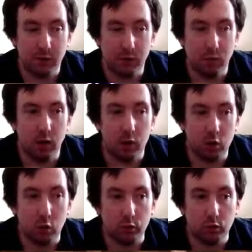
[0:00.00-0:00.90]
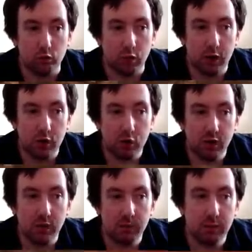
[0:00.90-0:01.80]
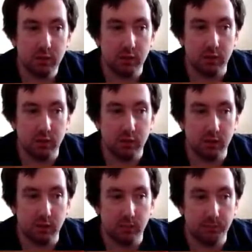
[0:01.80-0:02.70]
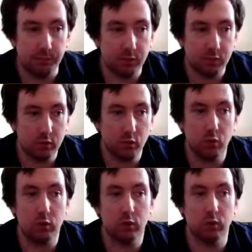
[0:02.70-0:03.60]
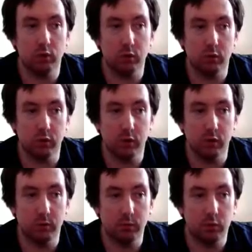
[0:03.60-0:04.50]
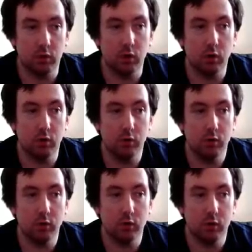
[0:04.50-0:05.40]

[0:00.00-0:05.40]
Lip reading: what I call the trash enemies, like stalkers, clots,